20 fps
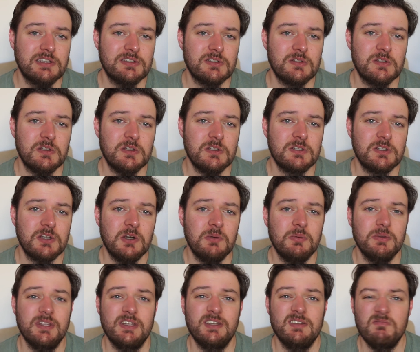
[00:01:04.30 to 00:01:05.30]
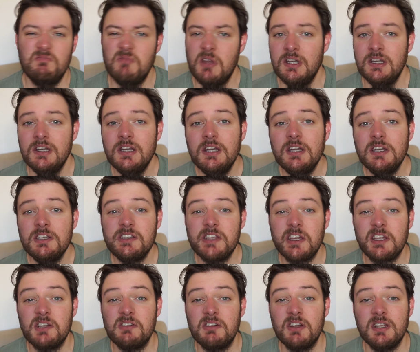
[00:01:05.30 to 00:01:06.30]
onto the top, and then
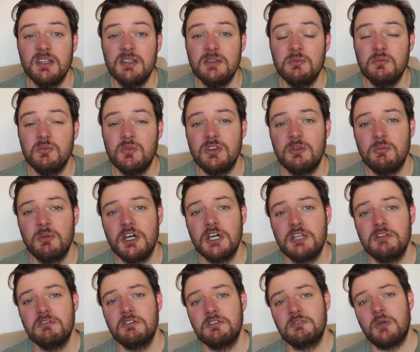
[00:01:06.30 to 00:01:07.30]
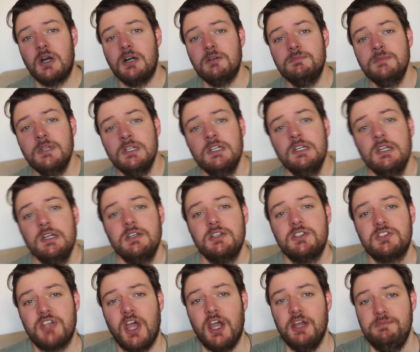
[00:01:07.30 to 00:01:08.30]
decorating them with the burner as well.
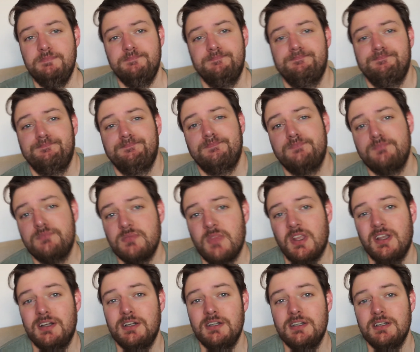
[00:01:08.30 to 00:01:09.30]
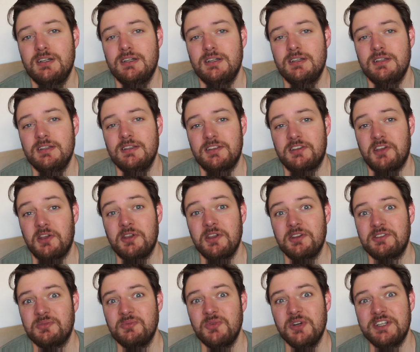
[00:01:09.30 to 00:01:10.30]
So let's go cut
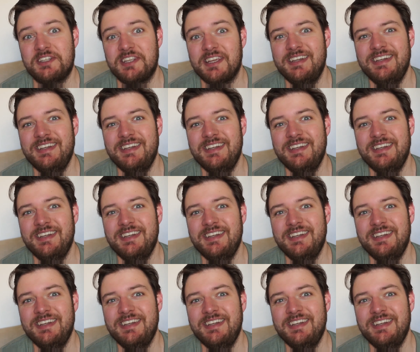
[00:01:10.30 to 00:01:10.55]
some wood.